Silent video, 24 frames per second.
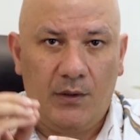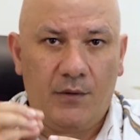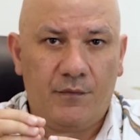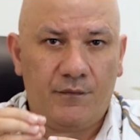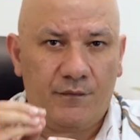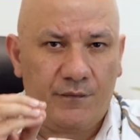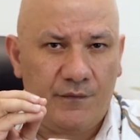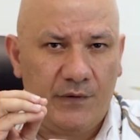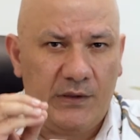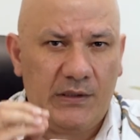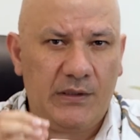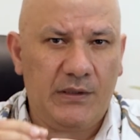
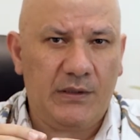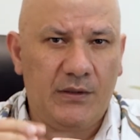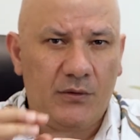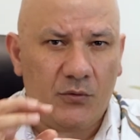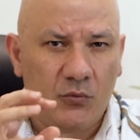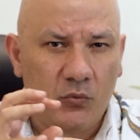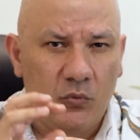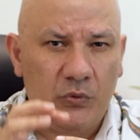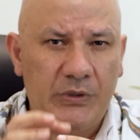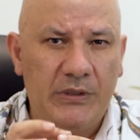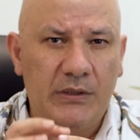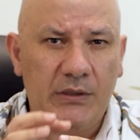feeling
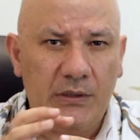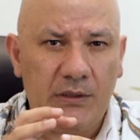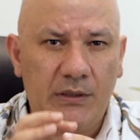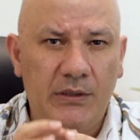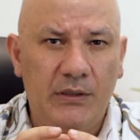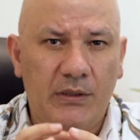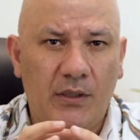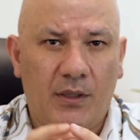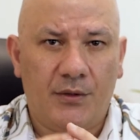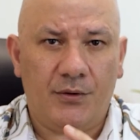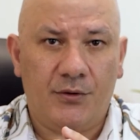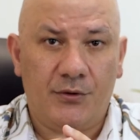
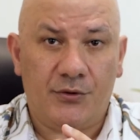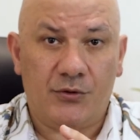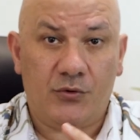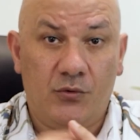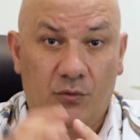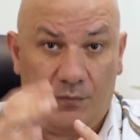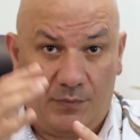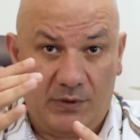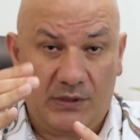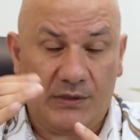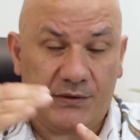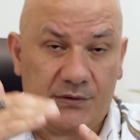really
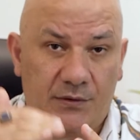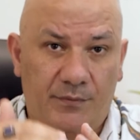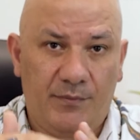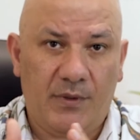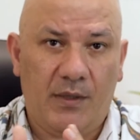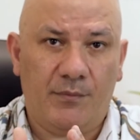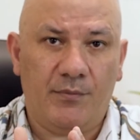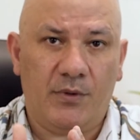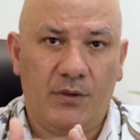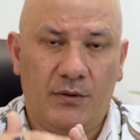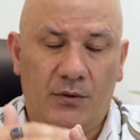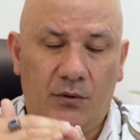understood, because
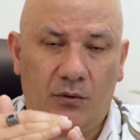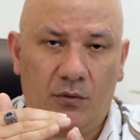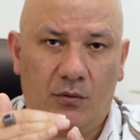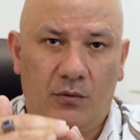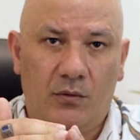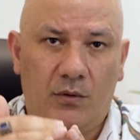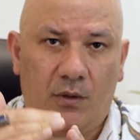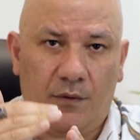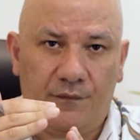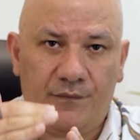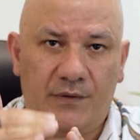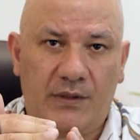remember, the
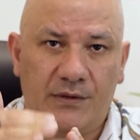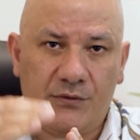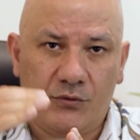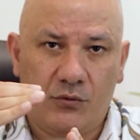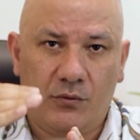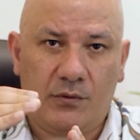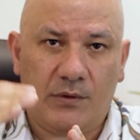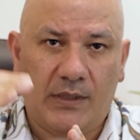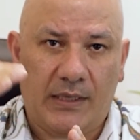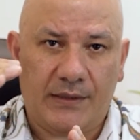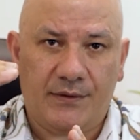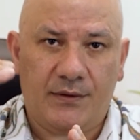goal of that
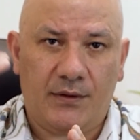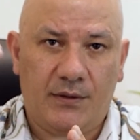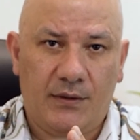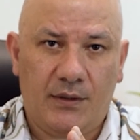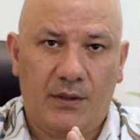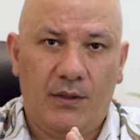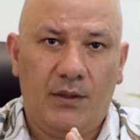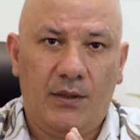Socratic